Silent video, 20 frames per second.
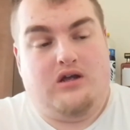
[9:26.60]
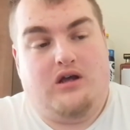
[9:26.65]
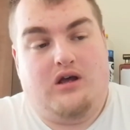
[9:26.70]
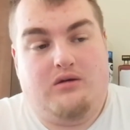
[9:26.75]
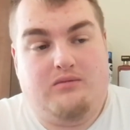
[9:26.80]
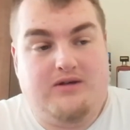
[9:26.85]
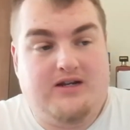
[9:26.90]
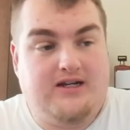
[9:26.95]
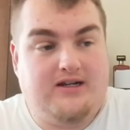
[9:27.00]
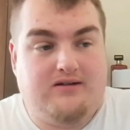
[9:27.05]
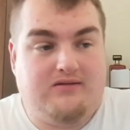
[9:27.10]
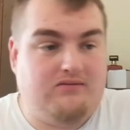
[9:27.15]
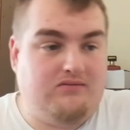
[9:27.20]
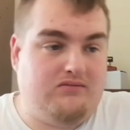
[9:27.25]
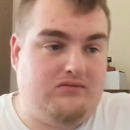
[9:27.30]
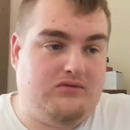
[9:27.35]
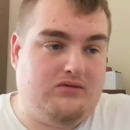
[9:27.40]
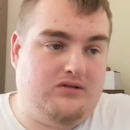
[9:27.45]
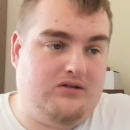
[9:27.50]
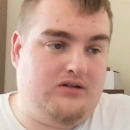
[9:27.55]

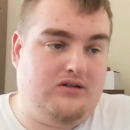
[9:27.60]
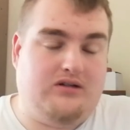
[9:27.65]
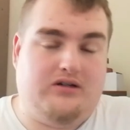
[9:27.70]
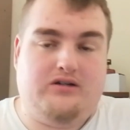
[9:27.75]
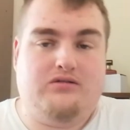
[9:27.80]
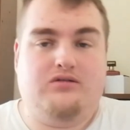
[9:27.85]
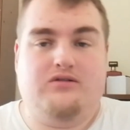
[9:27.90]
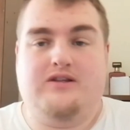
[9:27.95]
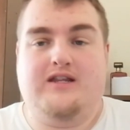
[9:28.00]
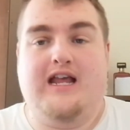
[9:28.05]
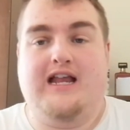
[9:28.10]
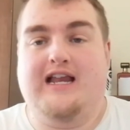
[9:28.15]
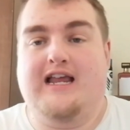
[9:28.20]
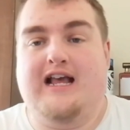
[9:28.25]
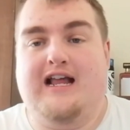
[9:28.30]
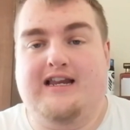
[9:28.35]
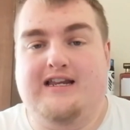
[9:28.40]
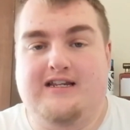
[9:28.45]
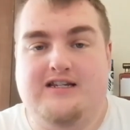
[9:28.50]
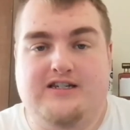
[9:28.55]
Dele
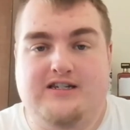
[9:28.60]
Alli